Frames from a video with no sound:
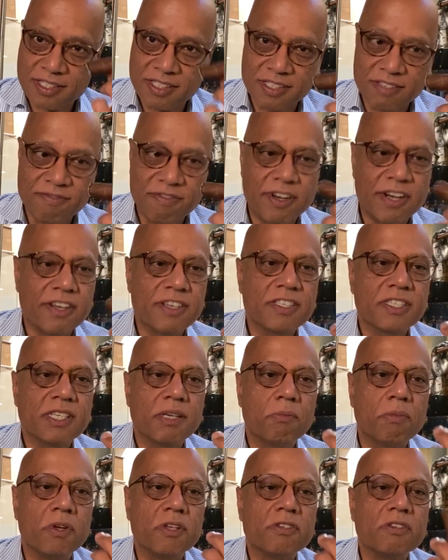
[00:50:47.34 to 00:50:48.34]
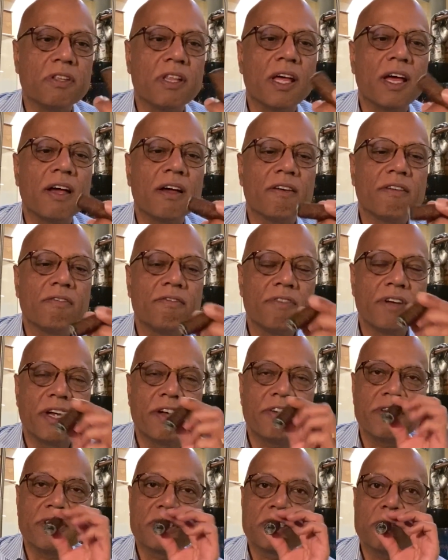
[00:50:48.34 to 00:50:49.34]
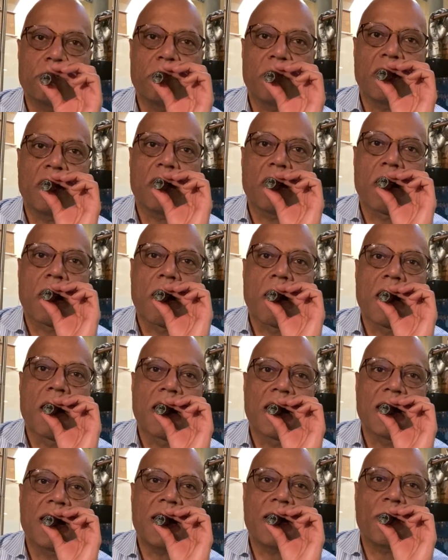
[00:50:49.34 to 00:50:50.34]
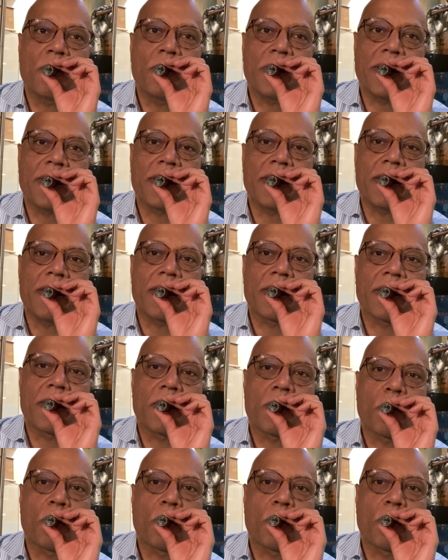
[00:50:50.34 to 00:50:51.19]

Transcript: is very similar to that, very similar, that richness.